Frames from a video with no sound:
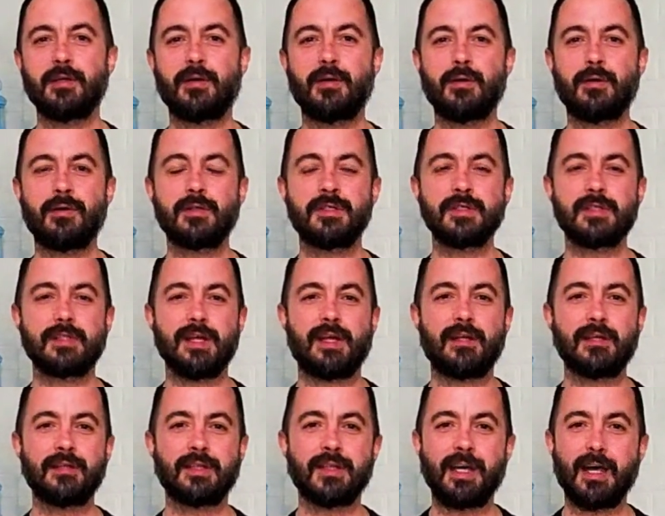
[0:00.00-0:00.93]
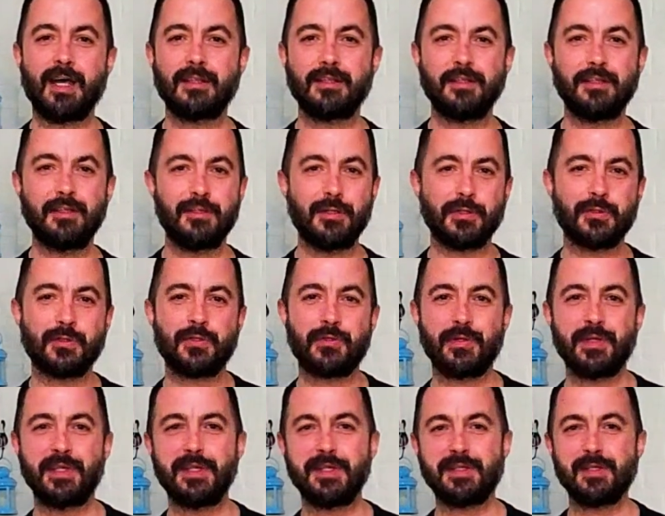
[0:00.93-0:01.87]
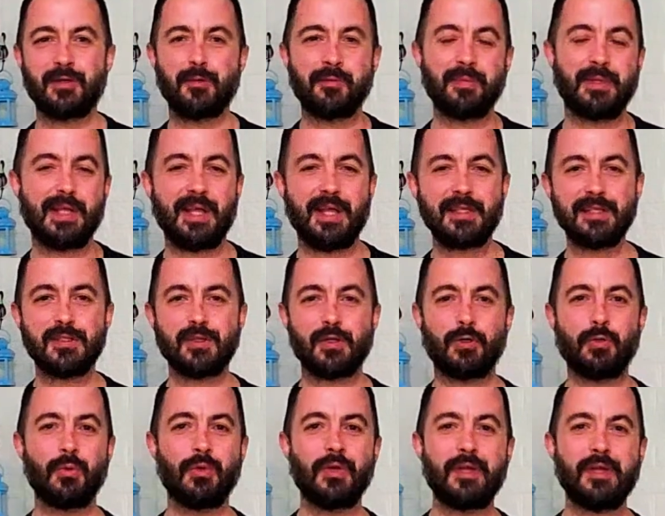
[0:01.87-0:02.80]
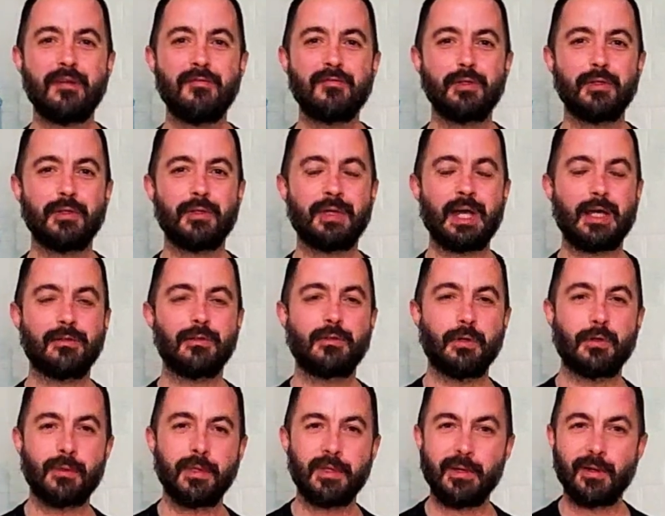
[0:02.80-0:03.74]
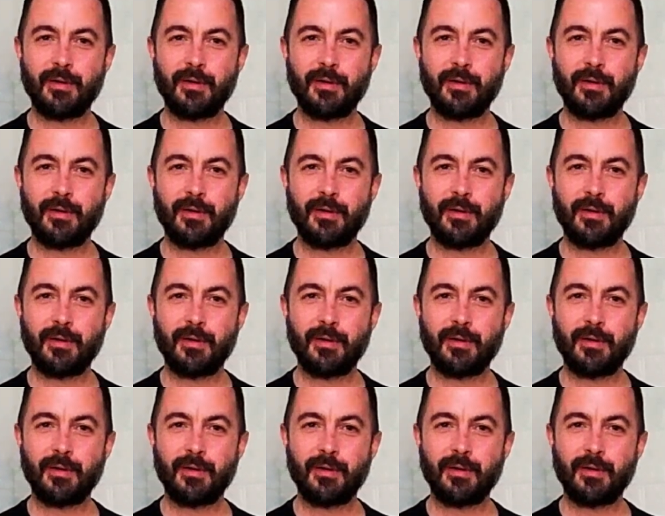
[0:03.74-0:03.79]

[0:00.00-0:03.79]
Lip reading: or start cutting your trees or plants or whatever you got going